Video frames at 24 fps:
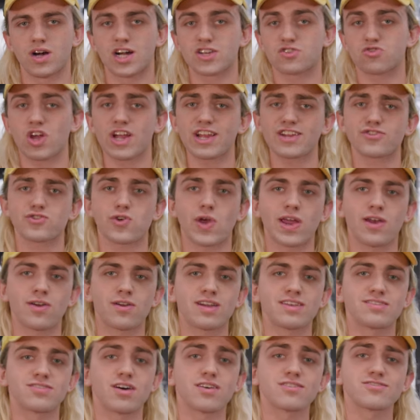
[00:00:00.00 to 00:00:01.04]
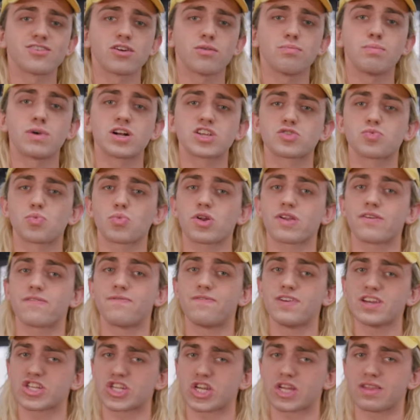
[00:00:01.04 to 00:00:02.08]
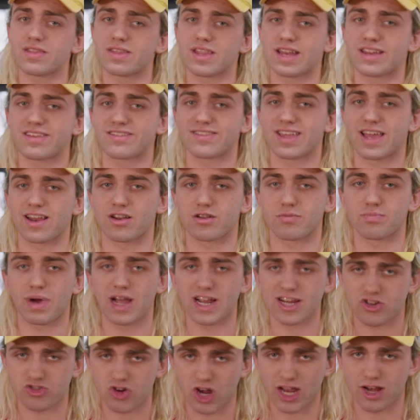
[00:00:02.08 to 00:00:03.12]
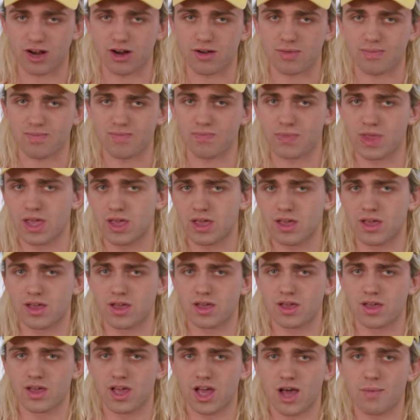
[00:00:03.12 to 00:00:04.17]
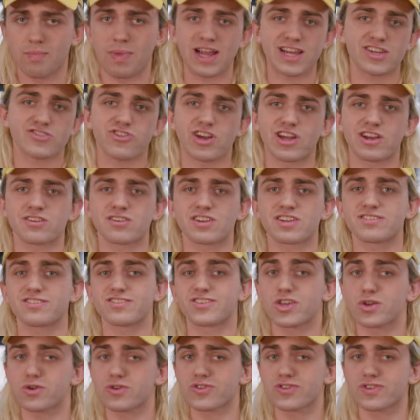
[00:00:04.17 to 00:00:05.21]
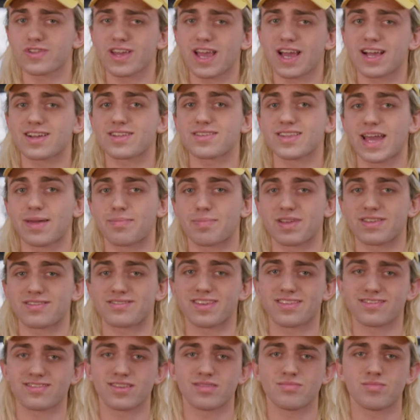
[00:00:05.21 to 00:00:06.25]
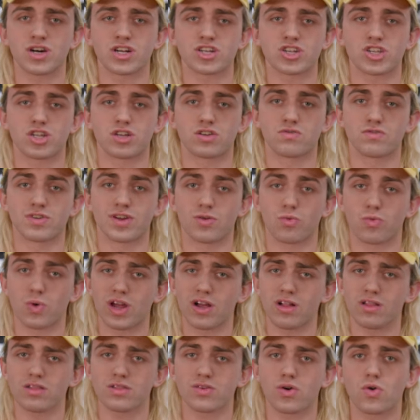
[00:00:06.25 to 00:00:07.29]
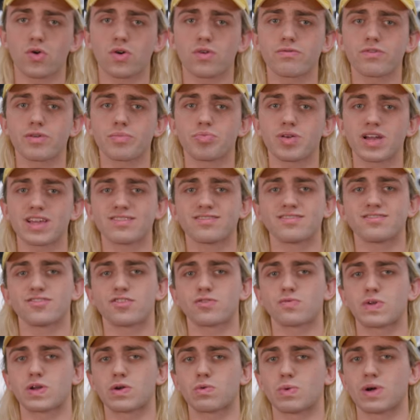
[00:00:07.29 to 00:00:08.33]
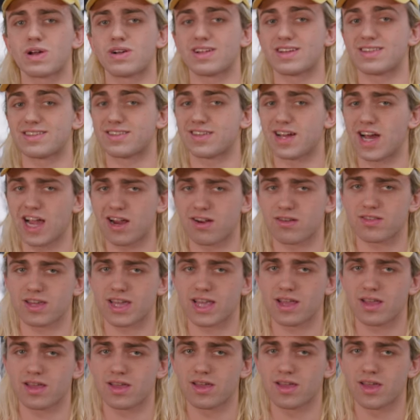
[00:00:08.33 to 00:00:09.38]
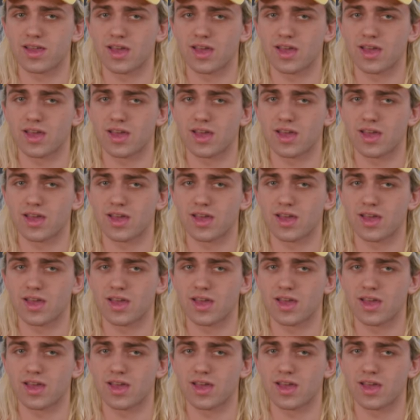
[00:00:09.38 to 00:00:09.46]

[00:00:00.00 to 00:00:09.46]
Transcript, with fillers: A trike trainer is also much more efficient than a standard bike trainer. A bike trainer is usually a clamping system onto your rear wheel or replaces your rear wheel entirely.